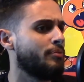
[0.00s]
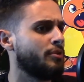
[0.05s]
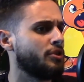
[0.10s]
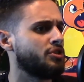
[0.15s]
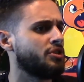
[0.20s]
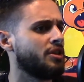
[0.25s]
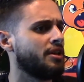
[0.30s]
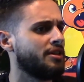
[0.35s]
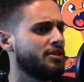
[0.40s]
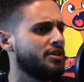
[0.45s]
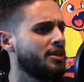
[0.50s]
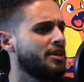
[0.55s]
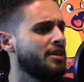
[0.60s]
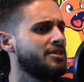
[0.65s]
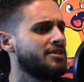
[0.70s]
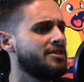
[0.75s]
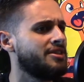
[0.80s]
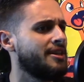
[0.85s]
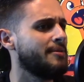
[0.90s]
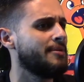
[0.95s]
but she didn't
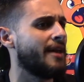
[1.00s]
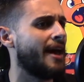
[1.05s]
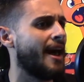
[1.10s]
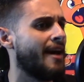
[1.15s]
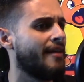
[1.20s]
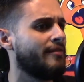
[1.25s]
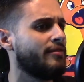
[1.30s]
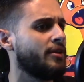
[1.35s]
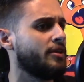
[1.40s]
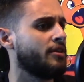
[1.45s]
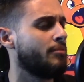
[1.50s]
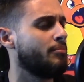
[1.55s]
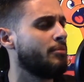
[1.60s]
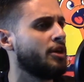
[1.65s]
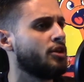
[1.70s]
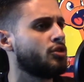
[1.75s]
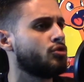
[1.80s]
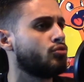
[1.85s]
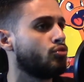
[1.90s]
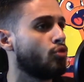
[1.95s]
seem to have, like, the
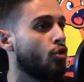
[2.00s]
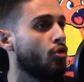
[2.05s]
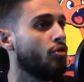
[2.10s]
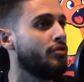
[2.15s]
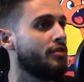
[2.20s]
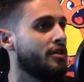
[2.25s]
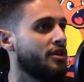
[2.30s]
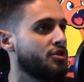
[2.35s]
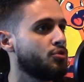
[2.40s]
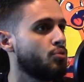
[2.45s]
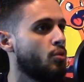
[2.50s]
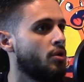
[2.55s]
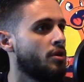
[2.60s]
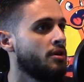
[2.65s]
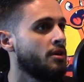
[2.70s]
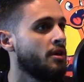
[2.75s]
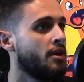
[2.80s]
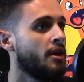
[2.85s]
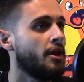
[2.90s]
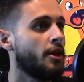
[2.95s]
biggest role in this one.